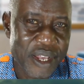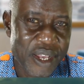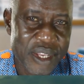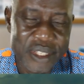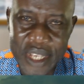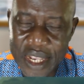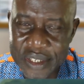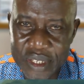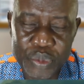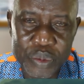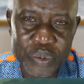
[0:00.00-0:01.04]

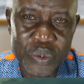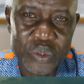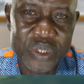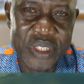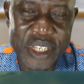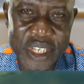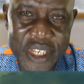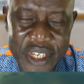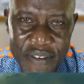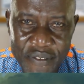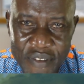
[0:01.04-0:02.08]
Enticing people to take
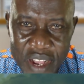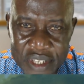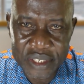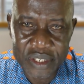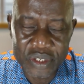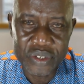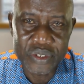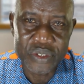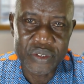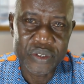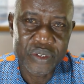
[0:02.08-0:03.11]
the vax
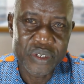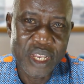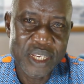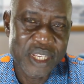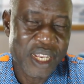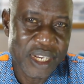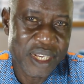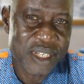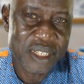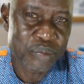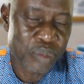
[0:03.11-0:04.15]
so that they can
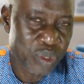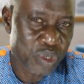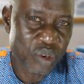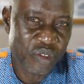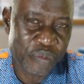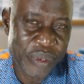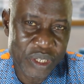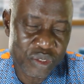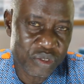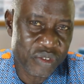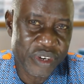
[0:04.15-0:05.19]
get a bottle of beer
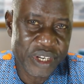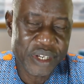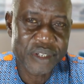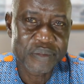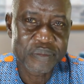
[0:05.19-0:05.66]
to drink.